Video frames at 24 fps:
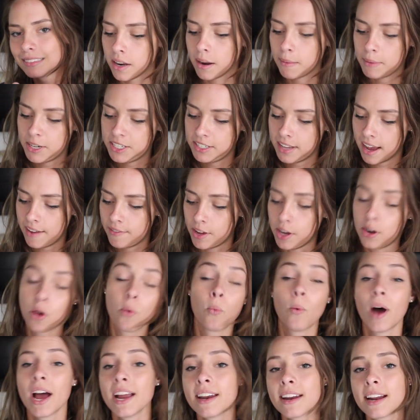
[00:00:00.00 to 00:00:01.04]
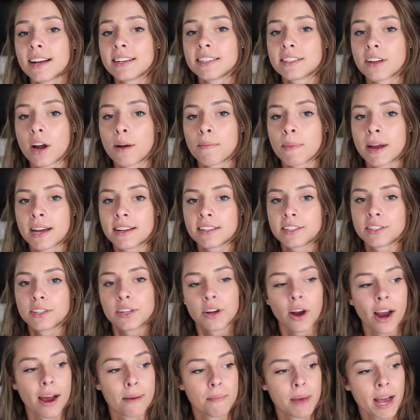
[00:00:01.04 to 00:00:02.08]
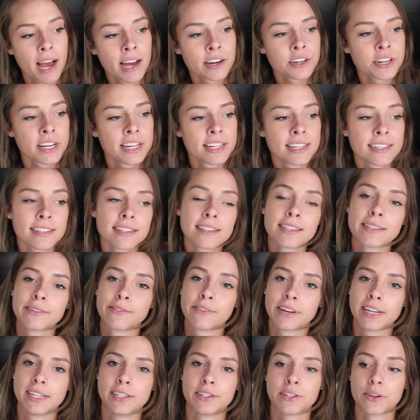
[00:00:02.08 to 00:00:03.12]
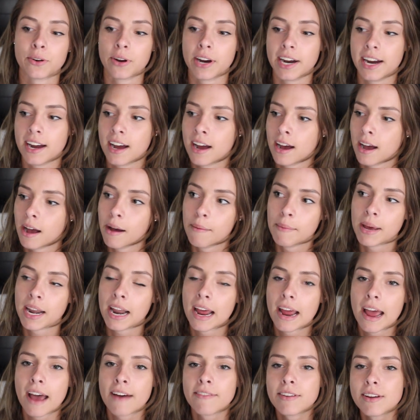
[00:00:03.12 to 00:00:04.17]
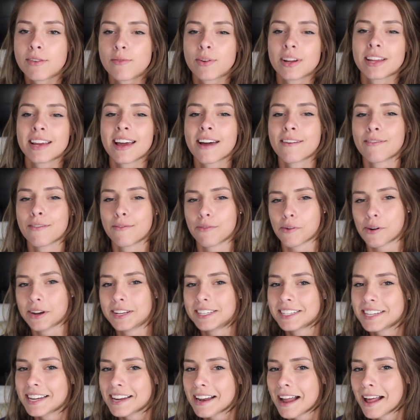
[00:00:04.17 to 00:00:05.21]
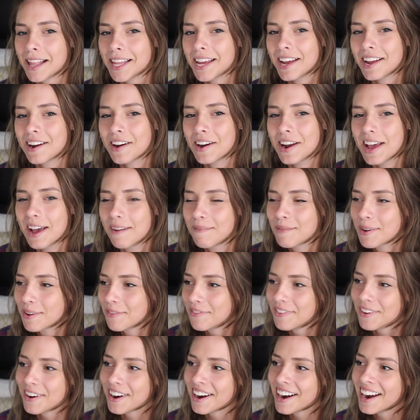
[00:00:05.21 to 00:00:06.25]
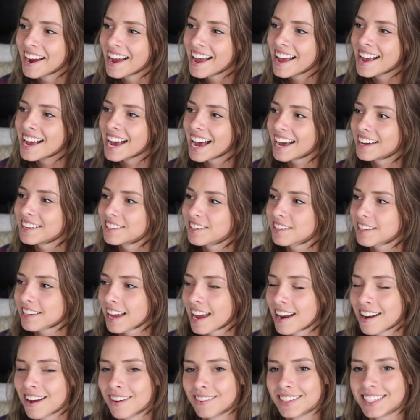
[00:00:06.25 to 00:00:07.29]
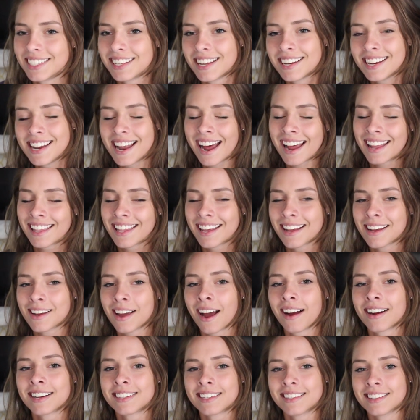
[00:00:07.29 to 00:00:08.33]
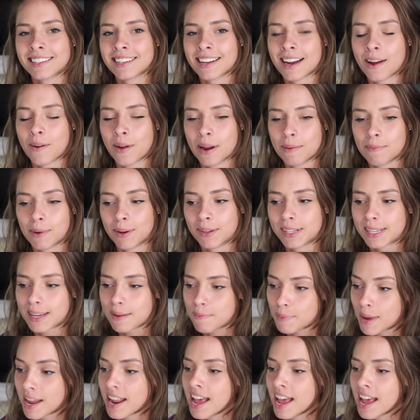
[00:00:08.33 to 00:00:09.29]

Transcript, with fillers: Number seven, why did I start my Instagram? Actually, this is a funny story, um, and I haven't really ever voiced it on the internet before. I just kind of always said, yeah, I like curses and I want to post it.